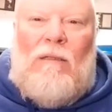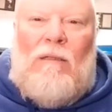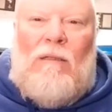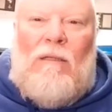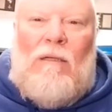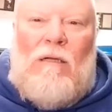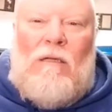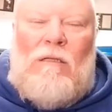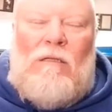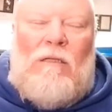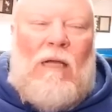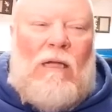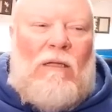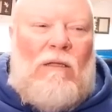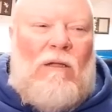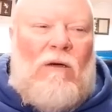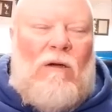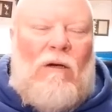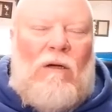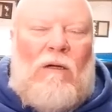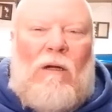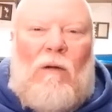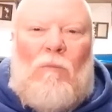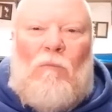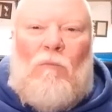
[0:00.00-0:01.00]
Set the
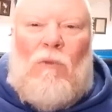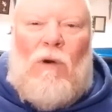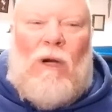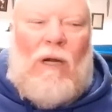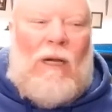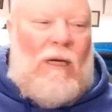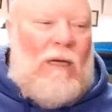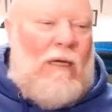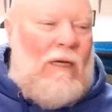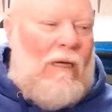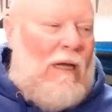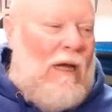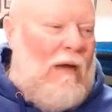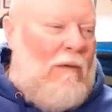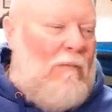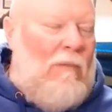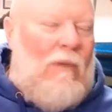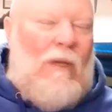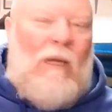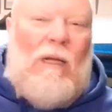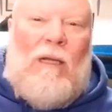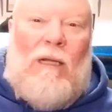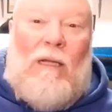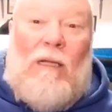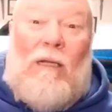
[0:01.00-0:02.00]
hook, I'm bringing it up,
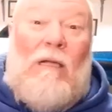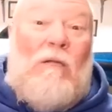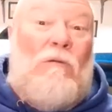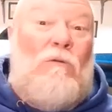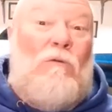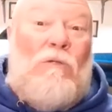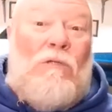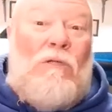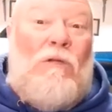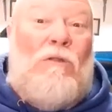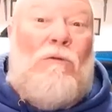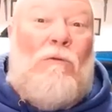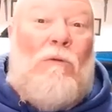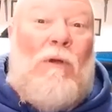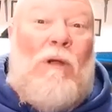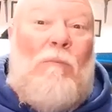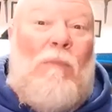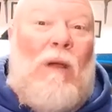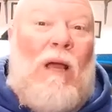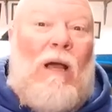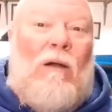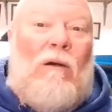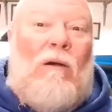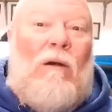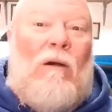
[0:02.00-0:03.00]
this one's a three
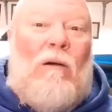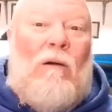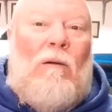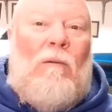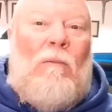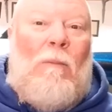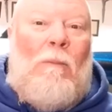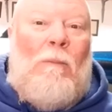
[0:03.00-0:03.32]
pounder,